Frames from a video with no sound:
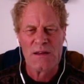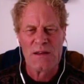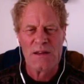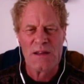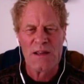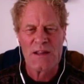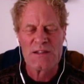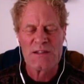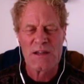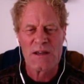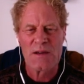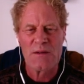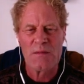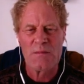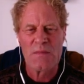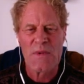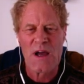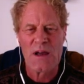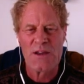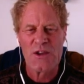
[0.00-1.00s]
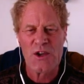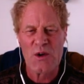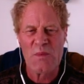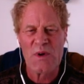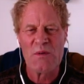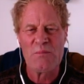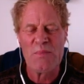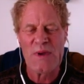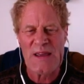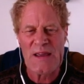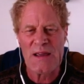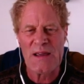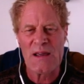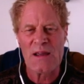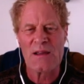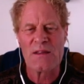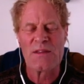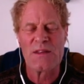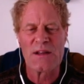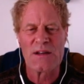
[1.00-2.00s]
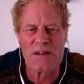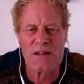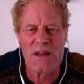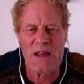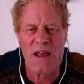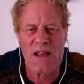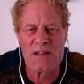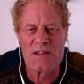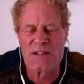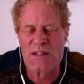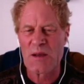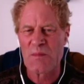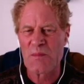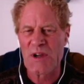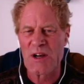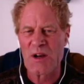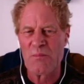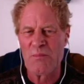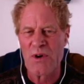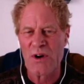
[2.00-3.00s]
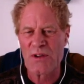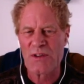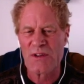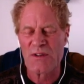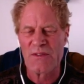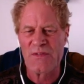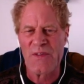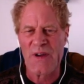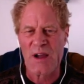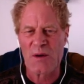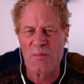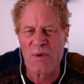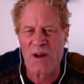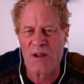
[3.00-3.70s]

it's a human being that has some kind of birth defect, but